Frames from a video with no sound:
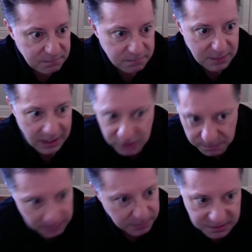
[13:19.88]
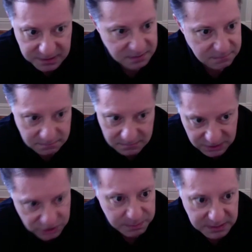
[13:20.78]
I should be able to just, this
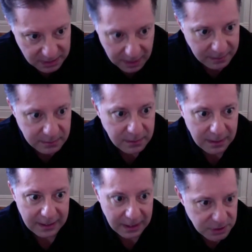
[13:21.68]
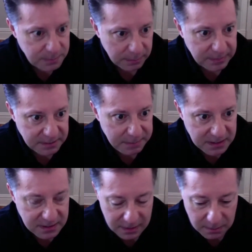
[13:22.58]
should be done, and I should be able to get back
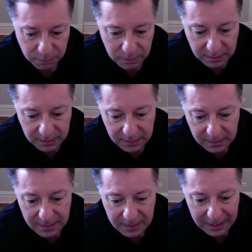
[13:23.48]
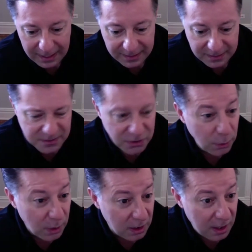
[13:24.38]
to the airport. I had a 2
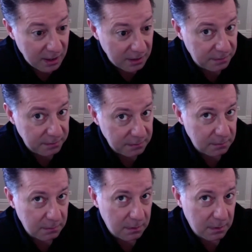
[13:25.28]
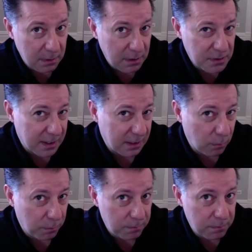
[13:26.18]
o'clock, it was like a,
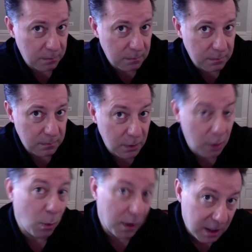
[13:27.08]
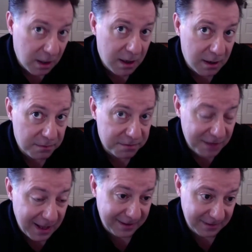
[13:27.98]
no, 1 o'clock
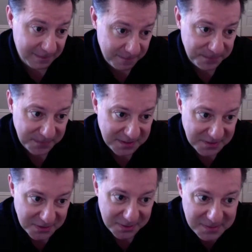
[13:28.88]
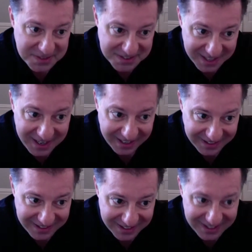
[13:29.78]
flight. So it was tight.
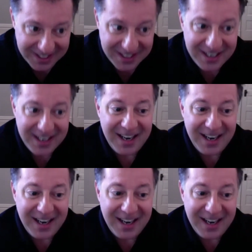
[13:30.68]
Mm.